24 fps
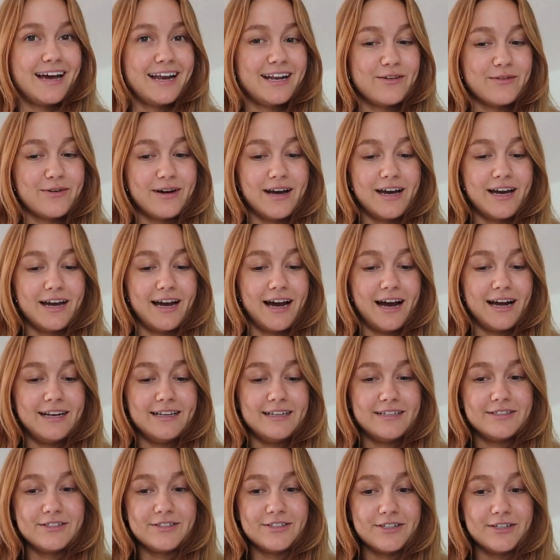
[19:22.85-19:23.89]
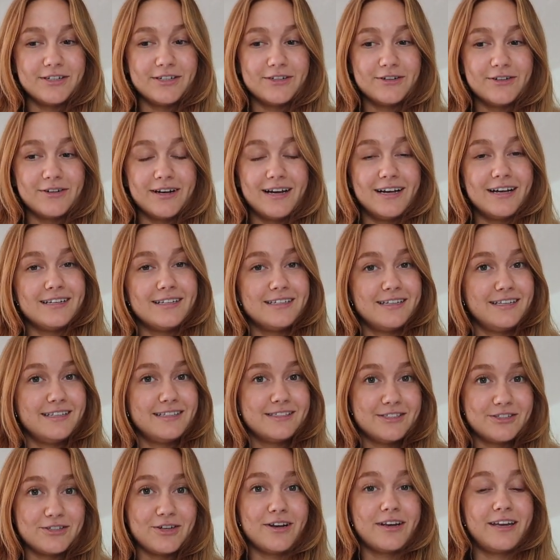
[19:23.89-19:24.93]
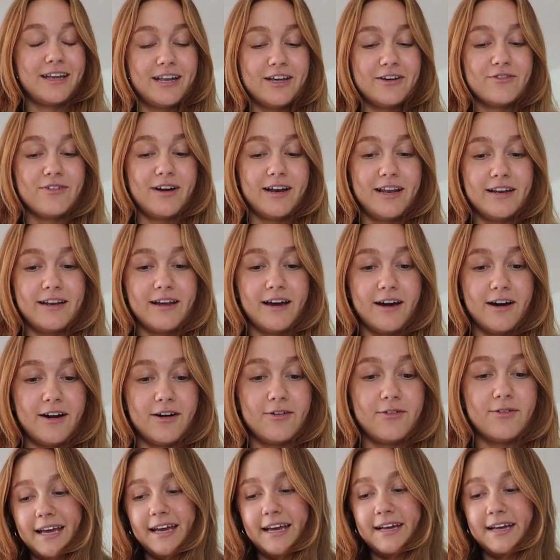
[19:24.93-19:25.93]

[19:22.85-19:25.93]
Anyway, I need to start getting ready now.